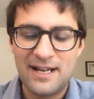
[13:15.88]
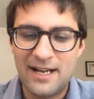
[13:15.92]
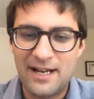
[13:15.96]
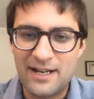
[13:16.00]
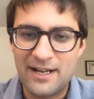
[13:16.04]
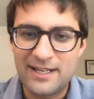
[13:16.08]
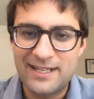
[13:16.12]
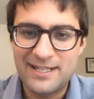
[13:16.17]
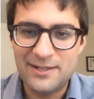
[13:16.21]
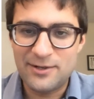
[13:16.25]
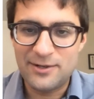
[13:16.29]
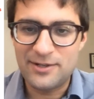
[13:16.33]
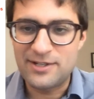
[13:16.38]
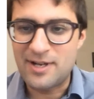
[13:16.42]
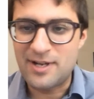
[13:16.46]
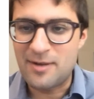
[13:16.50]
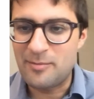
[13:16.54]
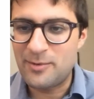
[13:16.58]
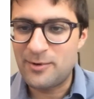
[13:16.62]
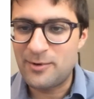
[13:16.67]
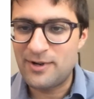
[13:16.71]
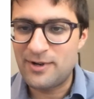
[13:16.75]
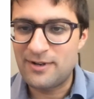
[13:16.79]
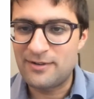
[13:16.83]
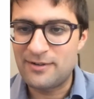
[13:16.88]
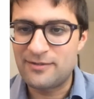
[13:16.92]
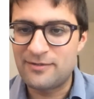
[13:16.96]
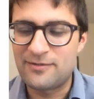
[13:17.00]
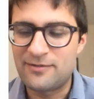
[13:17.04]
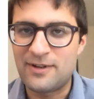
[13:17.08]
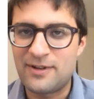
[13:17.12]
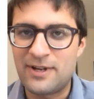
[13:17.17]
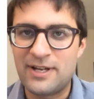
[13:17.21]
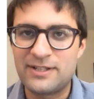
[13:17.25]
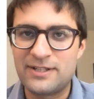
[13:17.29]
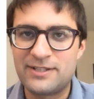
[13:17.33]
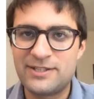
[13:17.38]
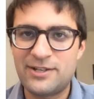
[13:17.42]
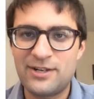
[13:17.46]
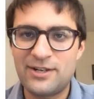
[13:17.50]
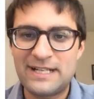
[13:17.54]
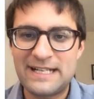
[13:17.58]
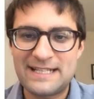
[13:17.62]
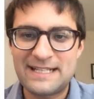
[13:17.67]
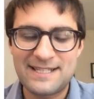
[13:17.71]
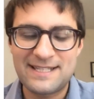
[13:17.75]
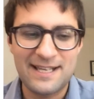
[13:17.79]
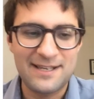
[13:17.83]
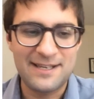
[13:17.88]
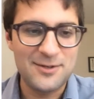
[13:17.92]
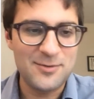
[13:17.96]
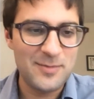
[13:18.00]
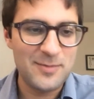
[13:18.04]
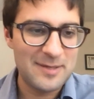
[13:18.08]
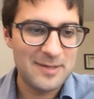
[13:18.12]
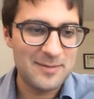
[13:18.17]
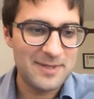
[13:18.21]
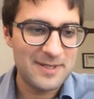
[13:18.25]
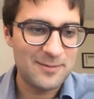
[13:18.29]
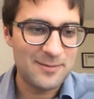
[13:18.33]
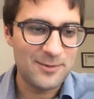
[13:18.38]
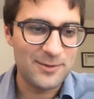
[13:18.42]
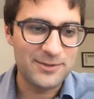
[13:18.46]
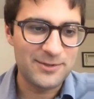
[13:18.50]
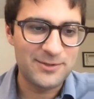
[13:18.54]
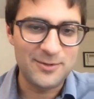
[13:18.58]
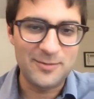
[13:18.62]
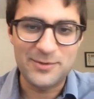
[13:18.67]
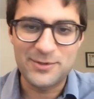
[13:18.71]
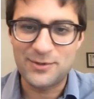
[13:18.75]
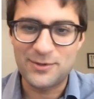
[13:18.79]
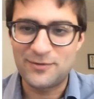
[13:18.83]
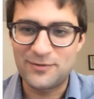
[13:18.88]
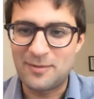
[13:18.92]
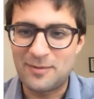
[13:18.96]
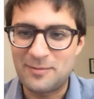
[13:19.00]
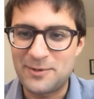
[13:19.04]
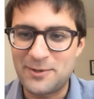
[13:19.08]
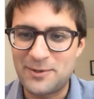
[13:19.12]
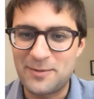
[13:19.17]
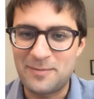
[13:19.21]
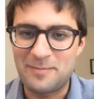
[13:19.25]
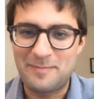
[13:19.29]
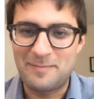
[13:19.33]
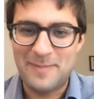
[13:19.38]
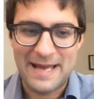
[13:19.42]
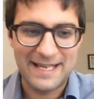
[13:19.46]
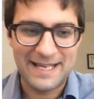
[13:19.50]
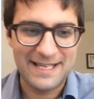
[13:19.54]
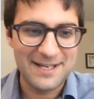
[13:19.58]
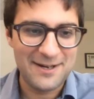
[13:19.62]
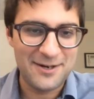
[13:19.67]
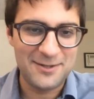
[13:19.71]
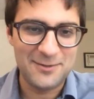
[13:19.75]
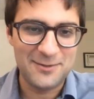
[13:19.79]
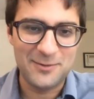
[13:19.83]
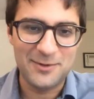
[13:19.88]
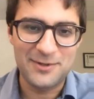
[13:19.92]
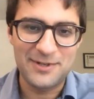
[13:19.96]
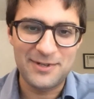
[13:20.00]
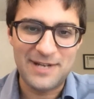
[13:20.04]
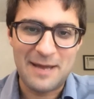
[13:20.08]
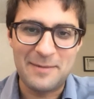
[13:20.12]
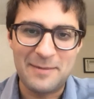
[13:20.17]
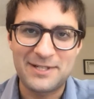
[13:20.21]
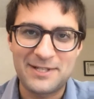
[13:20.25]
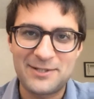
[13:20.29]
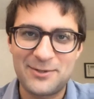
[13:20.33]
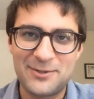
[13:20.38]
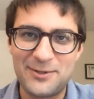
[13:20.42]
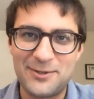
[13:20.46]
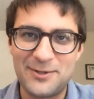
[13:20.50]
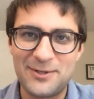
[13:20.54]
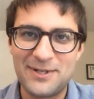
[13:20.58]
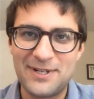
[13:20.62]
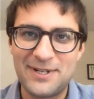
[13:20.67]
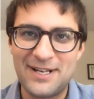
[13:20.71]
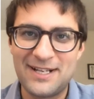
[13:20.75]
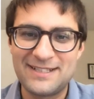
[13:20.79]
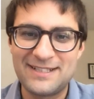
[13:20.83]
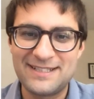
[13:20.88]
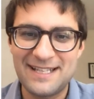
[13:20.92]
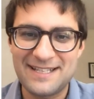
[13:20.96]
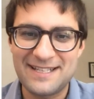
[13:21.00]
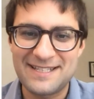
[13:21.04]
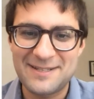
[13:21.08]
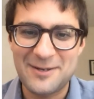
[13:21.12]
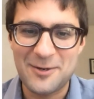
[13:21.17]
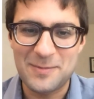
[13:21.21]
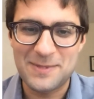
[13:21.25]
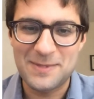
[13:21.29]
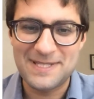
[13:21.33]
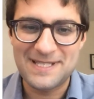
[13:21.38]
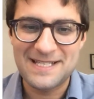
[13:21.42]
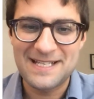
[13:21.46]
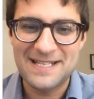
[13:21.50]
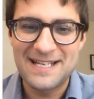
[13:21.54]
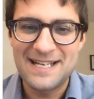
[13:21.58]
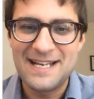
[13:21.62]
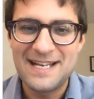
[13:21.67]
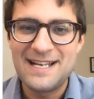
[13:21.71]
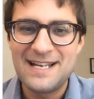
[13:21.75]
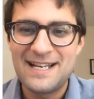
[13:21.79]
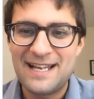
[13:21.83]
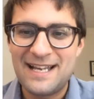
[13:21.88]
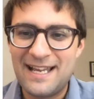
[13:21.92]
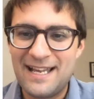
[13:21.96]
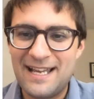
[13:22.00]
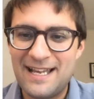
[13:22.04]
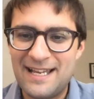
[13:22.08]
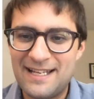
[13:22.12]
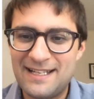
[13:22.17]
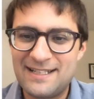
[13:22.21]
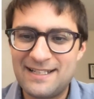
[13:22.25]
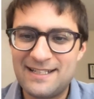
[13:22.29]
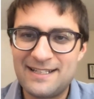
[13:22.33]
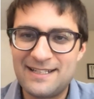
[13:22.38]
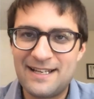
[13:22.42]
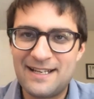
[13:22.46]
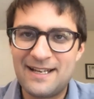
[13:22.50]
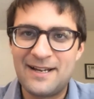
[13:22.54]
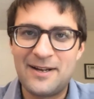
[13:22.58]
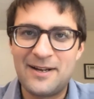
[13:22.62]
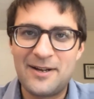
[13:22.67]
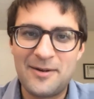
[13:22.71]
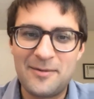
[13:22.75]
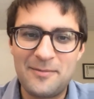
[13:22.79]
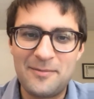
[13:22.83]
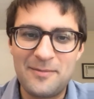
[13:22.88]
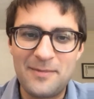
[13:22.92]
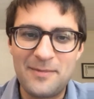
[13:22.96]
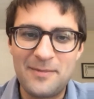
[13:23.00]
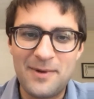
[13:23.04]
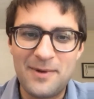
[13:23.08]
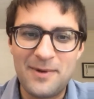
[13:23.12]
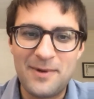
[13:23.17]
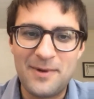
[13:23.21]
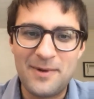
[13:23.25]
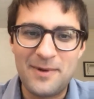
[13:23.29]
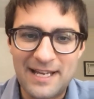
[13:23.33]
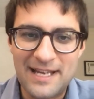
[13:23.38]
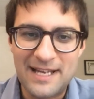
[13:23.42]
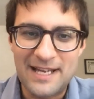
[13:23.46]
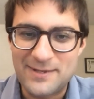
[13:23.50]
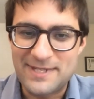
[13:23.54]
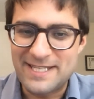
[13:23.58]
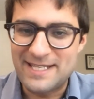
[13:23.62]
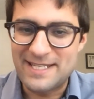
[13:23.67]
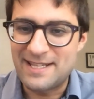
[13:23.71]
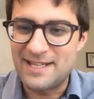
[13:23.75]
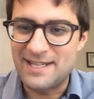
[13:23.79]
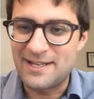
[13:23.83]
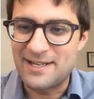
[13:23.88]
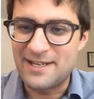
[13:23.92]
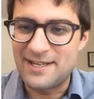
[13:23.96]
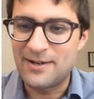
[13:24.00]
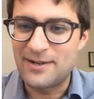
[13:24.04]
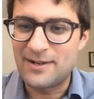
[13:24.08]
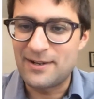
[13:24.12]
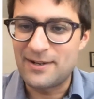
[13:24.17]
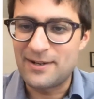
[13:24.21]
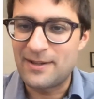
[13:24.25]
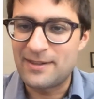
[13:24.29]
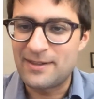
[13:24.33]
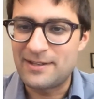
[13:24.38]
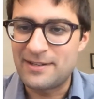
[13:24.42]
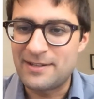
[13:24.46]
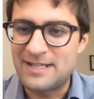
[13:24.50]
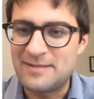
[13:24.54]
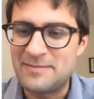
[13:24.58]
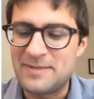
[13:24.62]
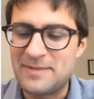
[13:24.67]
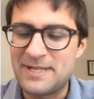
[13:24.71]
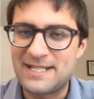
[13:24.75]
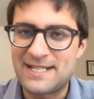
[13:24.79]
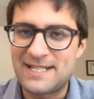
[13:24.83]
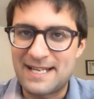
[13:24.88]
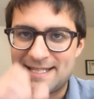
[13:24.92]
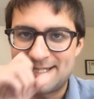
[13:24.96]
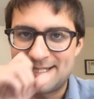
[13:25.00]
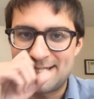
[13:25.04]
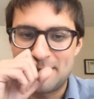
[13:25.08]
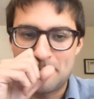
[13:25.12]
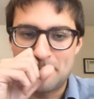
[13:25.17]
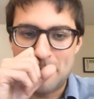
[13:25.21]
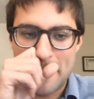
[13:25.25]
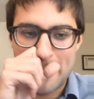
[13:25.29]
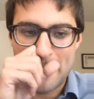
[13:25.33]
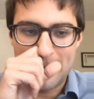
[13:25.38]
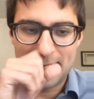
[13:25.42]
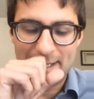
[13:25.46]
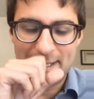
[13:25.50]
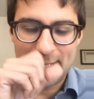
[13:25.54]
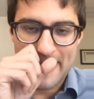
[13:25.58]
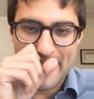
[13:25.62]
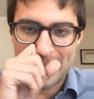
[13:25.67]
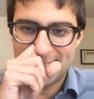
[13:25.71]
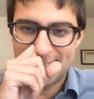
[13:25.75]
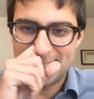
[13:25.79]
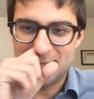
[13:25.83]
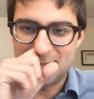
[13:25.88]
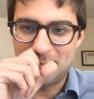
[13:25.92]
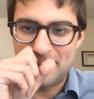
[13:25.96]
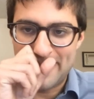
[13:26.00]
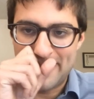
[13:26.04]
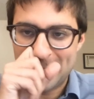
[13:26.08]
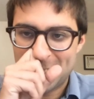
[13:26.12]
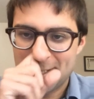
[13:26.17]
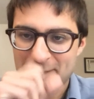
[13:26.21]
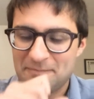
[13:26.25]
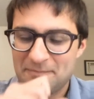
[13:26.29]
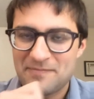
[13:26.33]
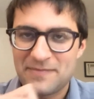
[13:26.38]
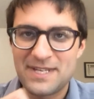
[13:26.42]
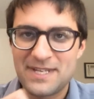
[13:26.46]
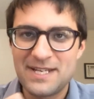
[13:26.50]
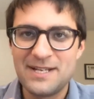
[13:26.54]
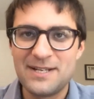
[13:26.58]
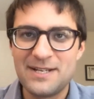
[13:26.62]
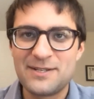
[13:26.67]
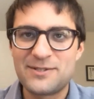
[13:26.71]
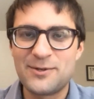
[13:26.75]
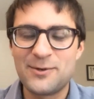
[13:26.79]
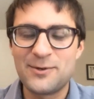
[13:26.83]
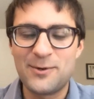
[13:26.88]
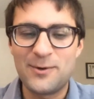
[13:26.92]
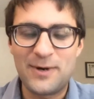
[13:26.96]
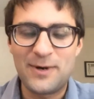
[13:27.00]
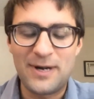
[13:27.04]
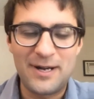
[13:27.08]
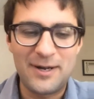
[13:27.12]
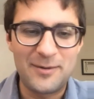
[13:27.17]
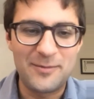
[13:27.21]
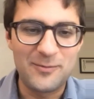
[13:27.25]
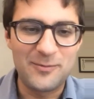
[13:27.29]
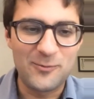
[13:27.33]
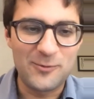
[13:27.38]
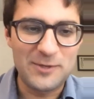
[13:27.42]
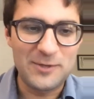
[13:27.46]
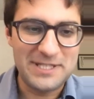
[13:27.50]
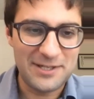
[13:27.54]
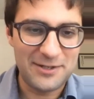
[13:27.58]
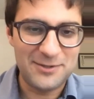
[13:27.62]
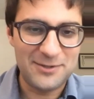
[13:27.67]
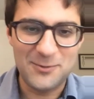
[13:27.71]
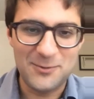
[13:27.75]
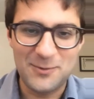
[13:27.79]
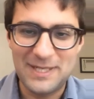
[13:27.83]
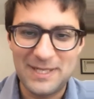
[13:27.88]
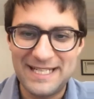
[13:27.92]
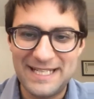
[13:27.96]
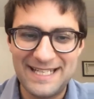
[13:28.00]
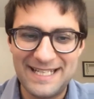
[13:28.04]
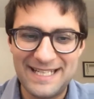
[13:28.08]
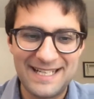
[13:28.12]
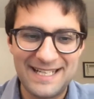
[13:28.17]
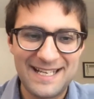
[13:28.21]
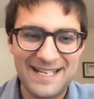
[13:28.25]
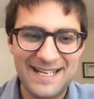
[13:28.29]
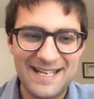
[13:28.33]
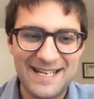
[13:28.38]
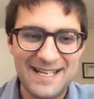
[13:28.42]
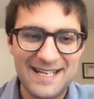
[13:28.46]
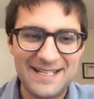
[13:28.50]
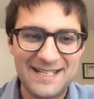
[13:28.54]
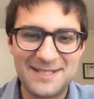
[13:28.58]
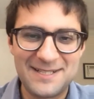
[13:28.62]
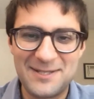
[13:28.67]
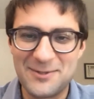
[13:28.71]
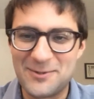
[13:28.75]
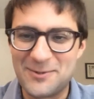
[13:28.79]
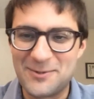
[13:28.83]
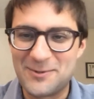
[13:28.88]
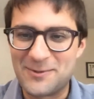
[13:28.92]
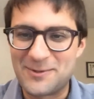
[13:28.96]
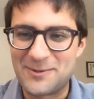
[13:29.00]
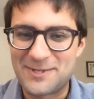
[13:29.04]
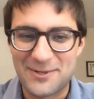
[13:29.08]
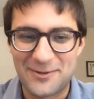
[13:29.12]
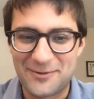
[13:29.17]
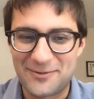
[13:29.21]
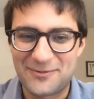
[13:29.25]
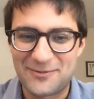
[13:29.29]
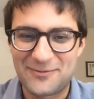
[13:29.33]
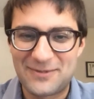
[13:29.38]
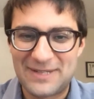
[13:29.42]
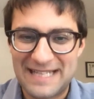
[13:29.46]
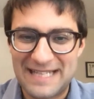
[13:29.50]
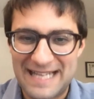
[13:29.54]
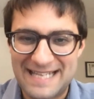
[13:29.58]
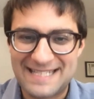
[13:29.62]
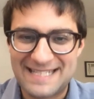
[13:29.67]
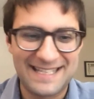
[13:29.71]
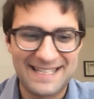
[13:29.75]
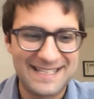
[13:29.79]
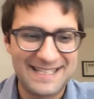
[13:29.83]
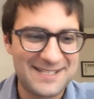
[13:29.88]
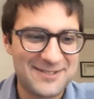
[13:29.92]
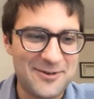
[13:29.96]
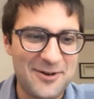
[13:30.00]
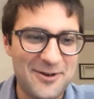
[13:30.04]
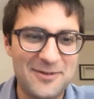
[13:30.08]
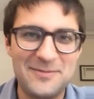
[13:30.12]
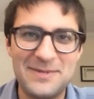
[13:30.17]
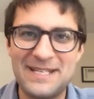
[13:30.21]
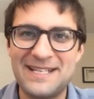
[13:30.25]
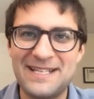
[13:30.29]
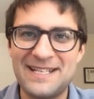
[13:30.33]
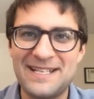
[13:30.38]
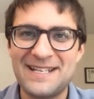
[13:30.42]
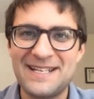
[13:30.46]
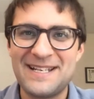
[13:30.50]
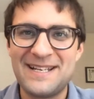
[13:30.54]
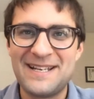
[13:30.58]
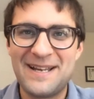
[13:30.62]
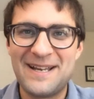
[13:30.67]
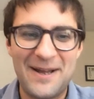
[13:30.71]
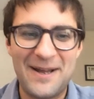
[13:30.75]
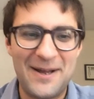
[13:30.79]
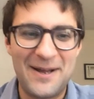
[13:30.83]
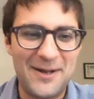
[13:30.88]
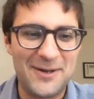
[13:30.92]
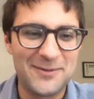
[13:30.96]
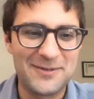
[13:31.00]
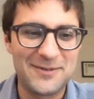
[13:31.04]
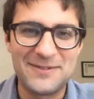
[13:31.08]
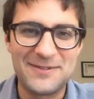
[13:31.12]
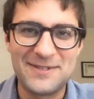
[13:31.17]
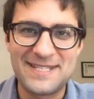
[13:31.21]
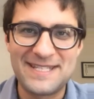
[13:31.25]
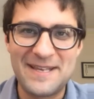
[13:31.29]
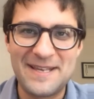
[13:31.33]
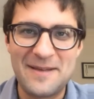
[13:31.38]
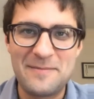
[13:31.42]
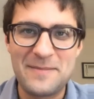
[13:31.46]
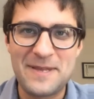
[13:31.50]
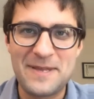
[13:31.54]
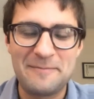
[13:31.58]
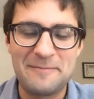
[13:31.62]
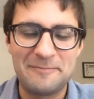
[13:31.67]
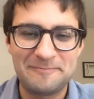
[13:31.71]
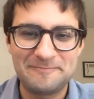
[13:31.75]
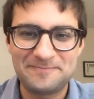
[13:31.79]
Here are a number of targets that you may be able to observe from your backyard with an amateur telescopes. And on the left, you see their image as seen by Acton Planck. So we start to really do sort of classic astronomy with the CMB.